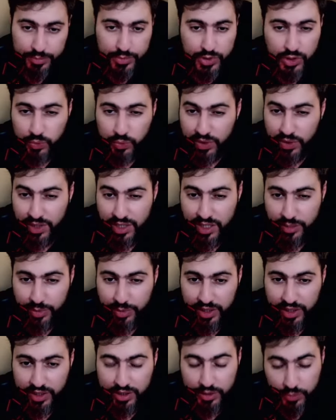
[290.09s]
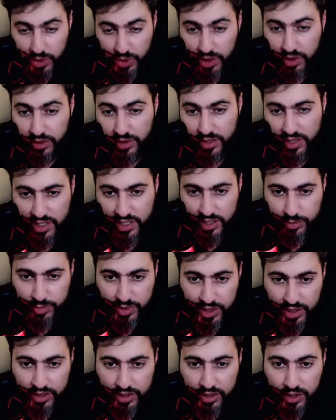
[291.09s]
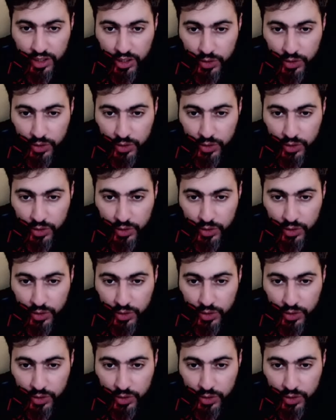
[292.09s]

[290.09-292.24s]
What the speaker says: So what's the play? Well, this is the play.